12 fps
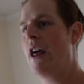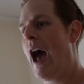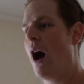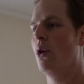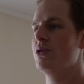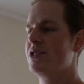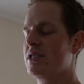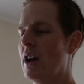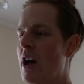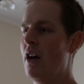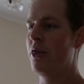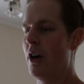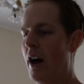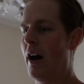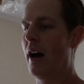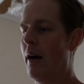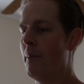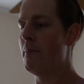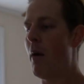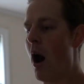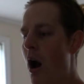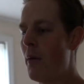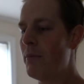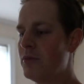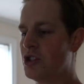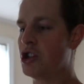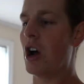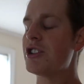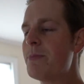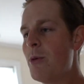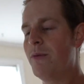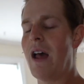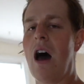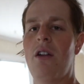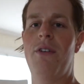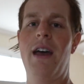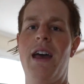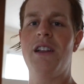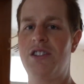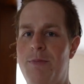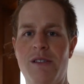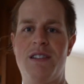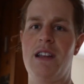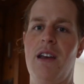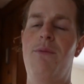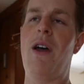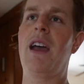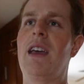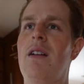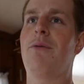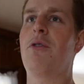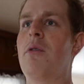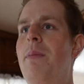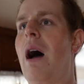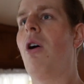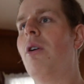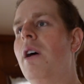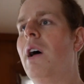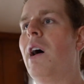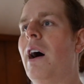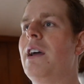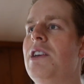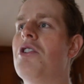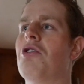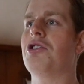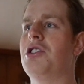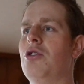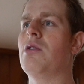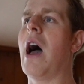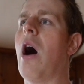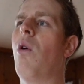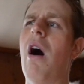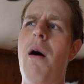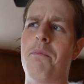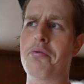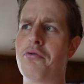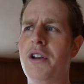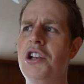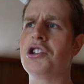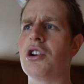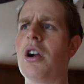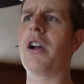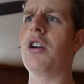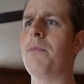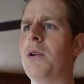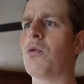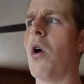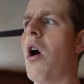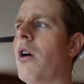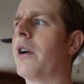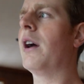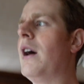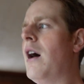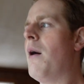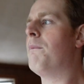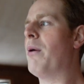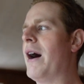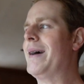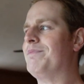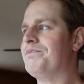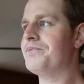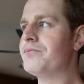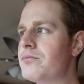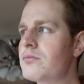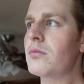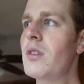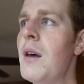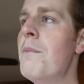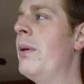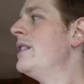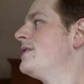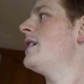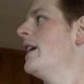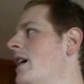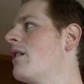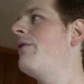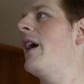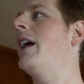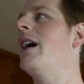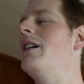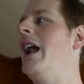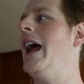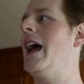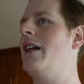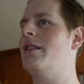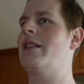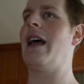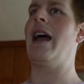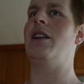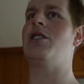house. The mom just moved out of it and it's been sitting vacant for about a year or two now. I'm pretty sure, I could be wrong, but been sitting here vacant and they